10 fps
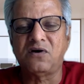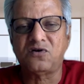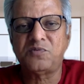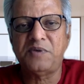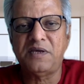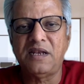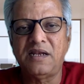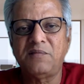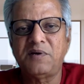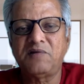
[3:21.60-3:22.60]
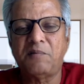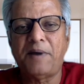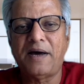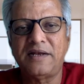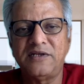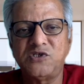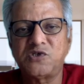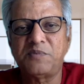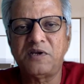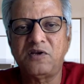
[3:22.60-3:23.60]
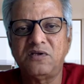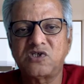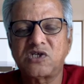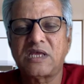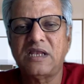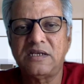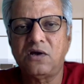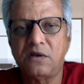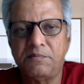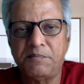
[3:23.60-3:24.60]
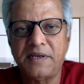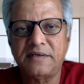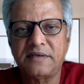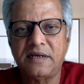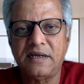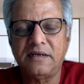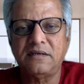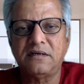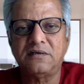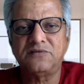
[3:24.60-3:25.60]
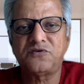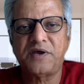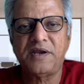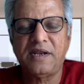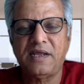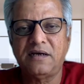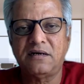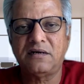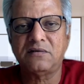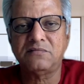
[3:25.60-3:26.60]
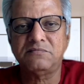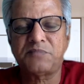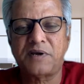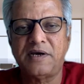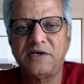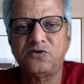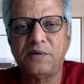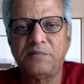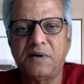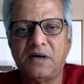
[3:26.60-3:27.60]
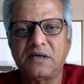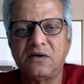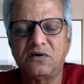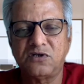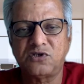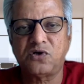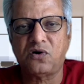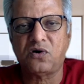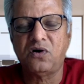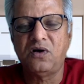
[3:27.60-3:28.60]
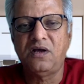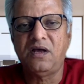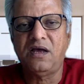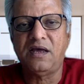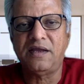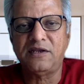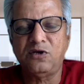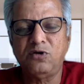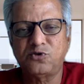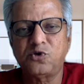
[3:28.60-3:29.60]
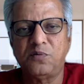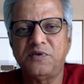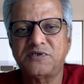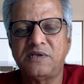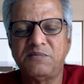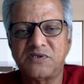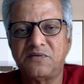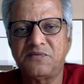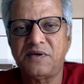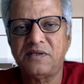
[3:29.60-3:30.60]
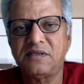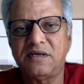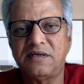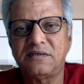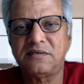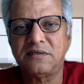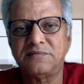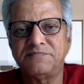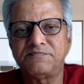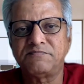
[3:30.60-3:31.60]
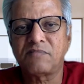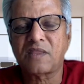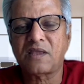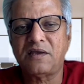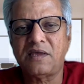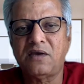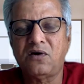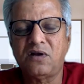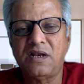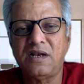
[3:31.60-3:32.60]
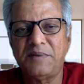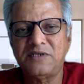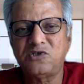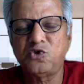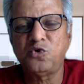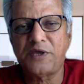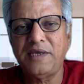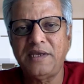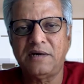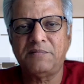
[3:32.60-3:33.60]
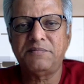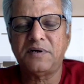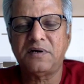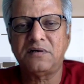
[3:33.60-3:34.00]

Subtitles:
got to be a little bit of a balance between skill development and training prior to embarking on a tour. And he also obviously must have felt that he got a little bit too keyed up